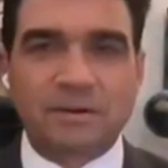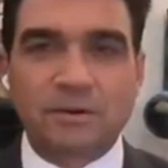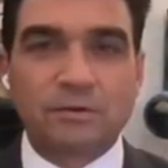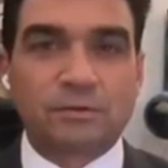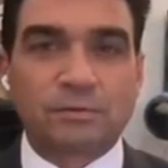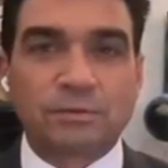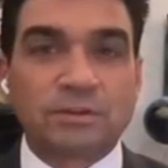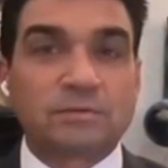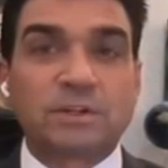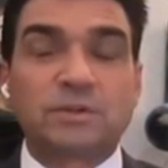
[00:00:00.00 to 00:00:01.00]
youth,
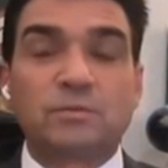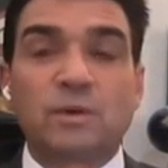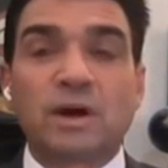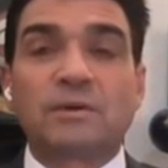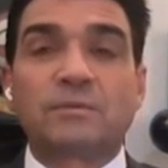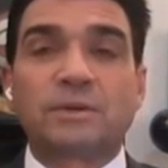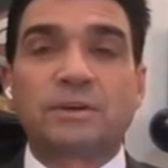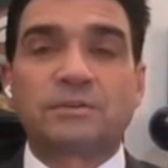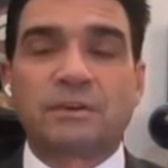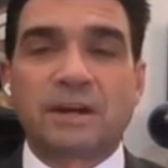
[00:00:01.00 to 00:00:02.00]
which is what you want when
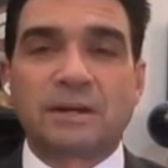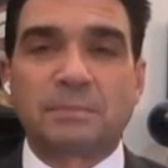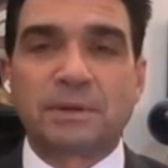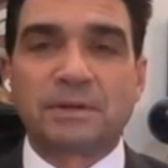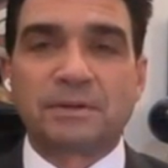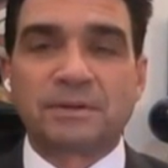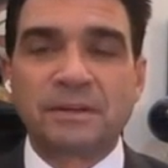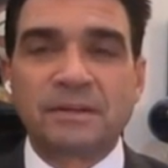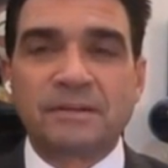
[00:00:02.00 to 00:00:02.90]
you're trying to build.